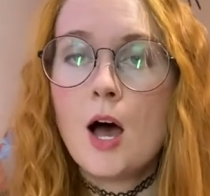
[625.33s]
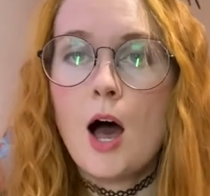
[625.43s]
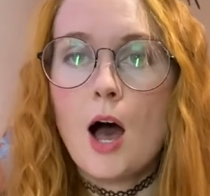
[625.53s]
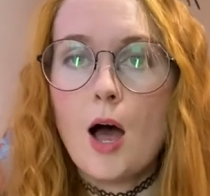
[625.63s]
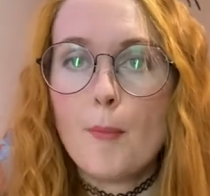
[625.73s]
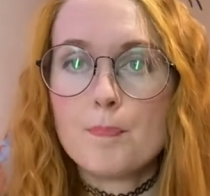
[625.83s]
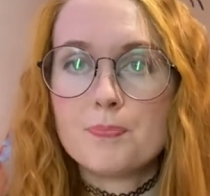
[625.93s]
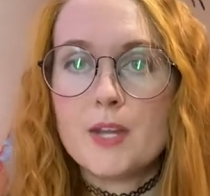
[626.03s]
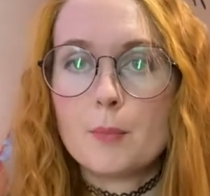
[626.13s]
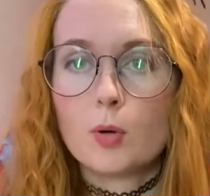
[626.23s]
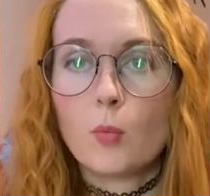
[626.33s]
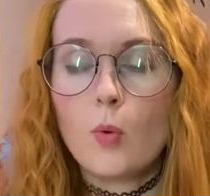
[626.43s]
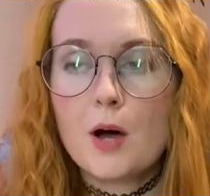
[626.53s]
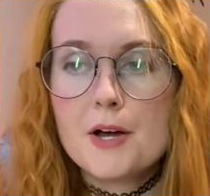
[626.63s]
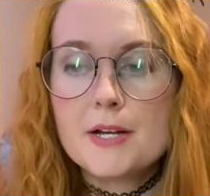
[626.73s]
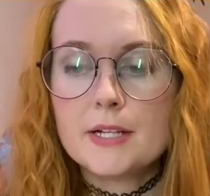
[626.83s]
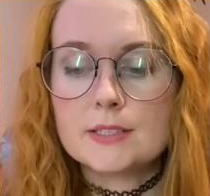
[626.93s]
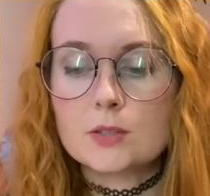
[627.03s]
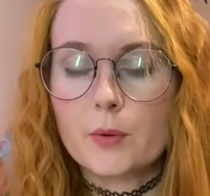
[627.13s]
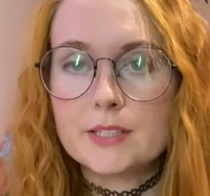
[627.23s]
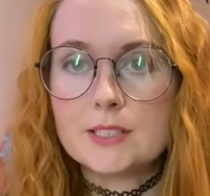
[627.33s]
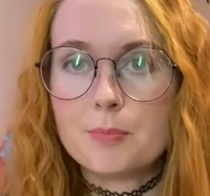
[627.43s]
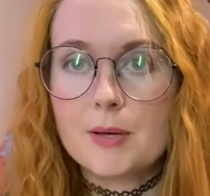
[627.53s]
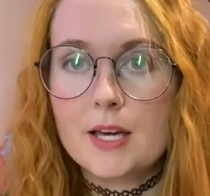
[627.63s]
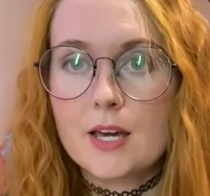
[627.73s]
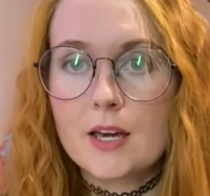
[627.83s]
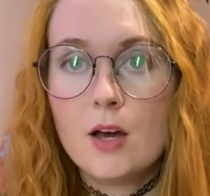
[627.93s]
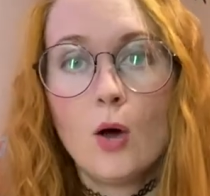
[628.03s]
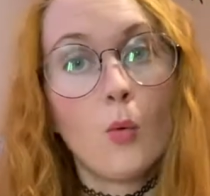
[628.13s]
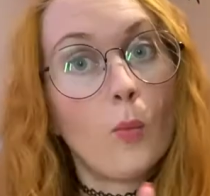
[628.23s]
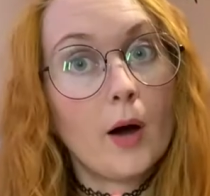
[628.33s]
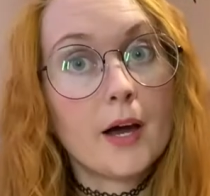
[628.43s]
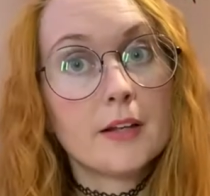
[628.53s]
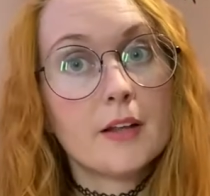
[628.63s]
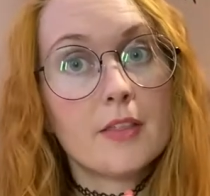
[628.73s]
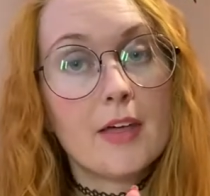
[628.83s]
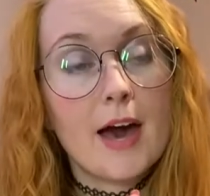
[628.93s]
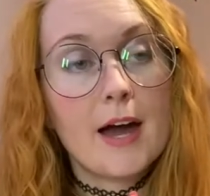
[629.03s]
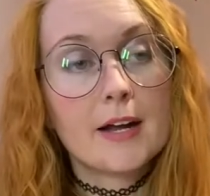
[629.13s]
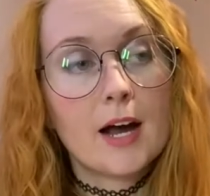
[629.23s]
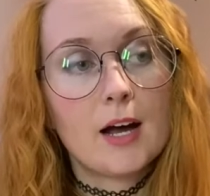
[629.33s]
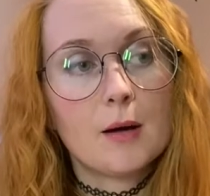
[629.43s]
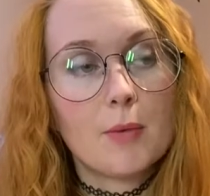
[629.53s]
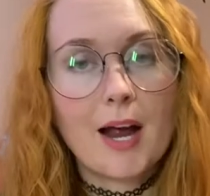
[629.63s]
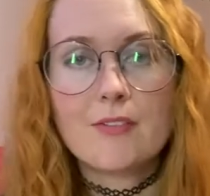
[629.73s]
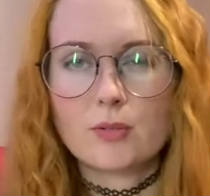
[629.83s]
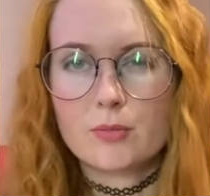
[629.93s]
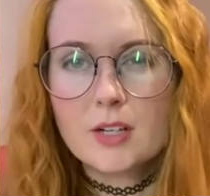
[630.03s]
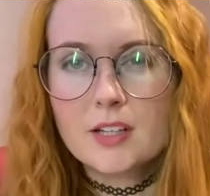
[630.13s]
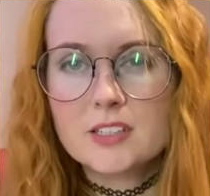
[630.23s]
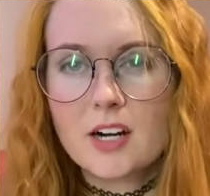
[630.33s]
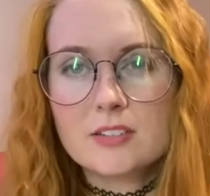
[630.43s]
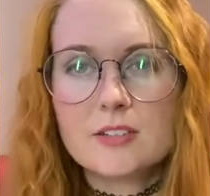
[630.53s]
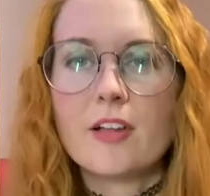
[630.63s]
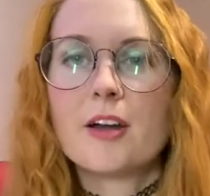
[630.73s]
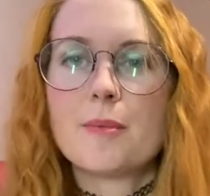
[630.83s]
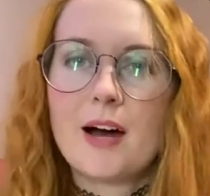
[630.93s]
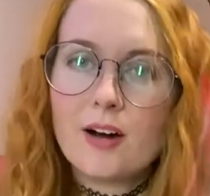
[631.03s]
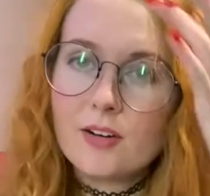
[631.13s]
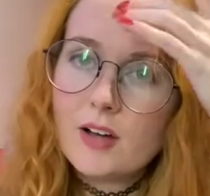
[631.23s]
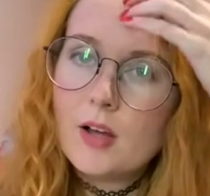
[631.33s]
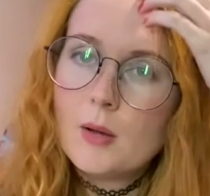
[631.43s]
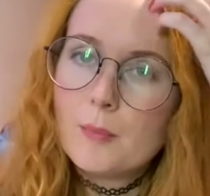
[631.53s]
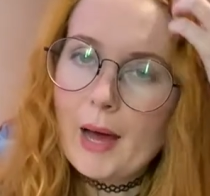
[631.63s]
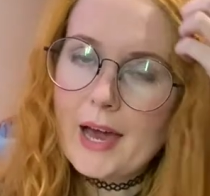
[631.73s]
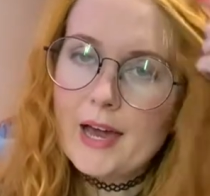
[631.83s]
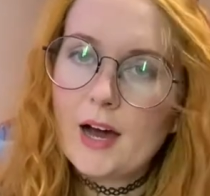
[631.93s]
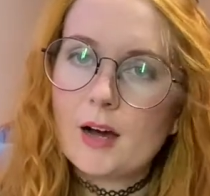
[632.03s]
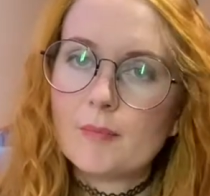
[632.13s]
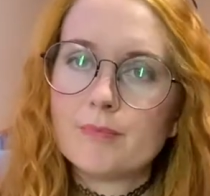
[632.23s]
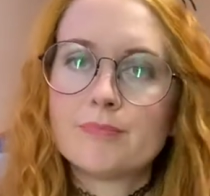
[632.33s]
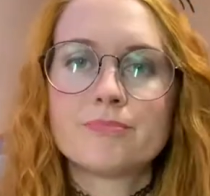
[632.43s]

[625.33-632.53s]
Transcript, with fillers: Um, number one is going to be one that um, I haven't really talked a lot about, but um,